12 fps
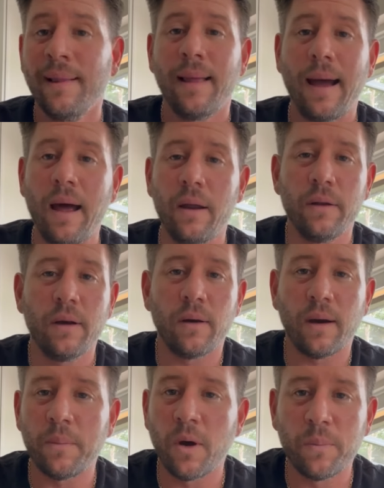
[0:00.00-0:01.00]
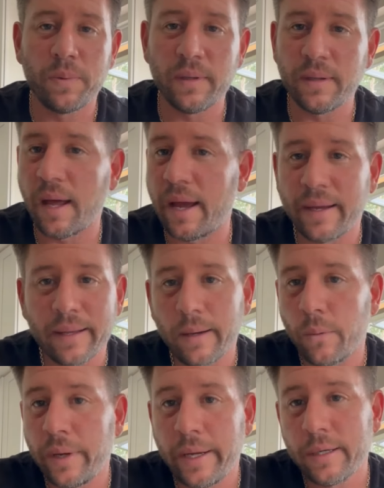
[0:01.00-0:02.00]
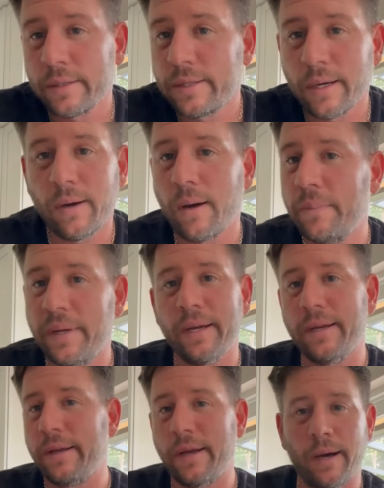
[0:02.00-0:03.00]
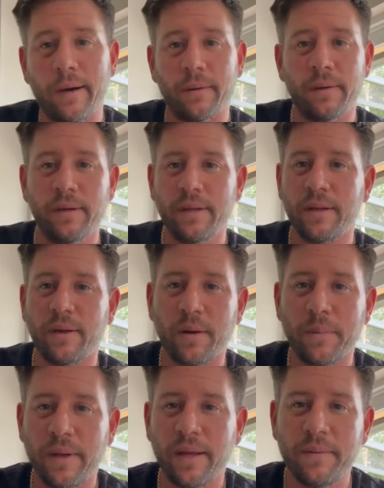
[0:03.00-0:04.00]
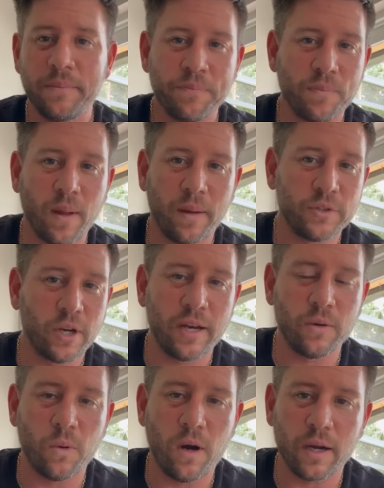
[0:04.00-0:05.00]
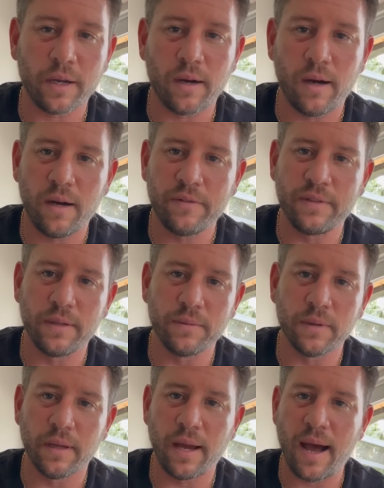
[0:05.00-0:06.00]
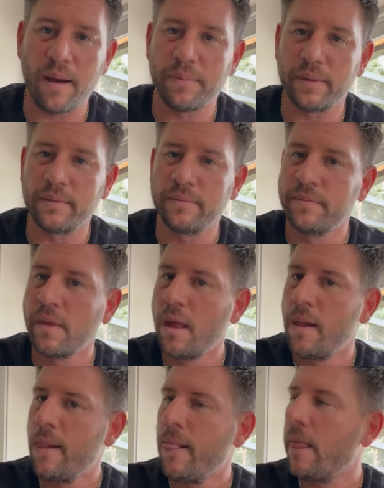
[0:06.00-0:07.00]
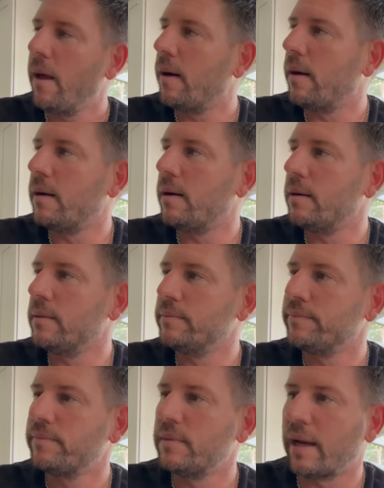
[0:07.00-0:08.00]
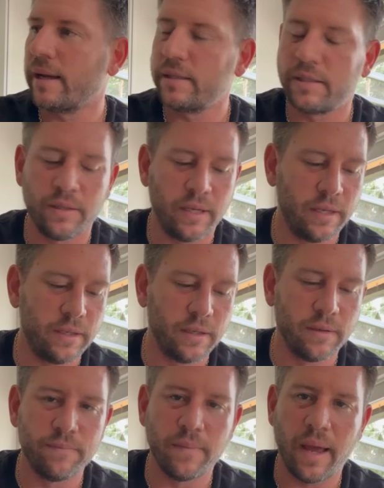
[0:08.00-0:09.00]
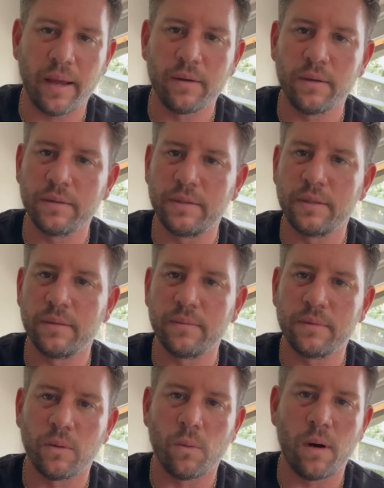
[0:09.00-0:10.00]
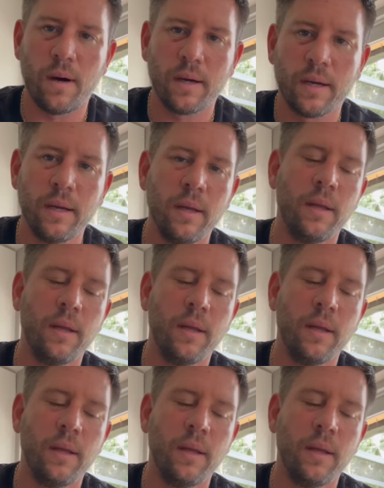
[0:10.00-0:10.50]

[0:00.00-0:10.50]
I don't know. I'm hoping like in a week or so I'll be good to go. You know what I mean? I tried to walk it off. Didn't really happen. Um, I guess you need your ankle to, to walk.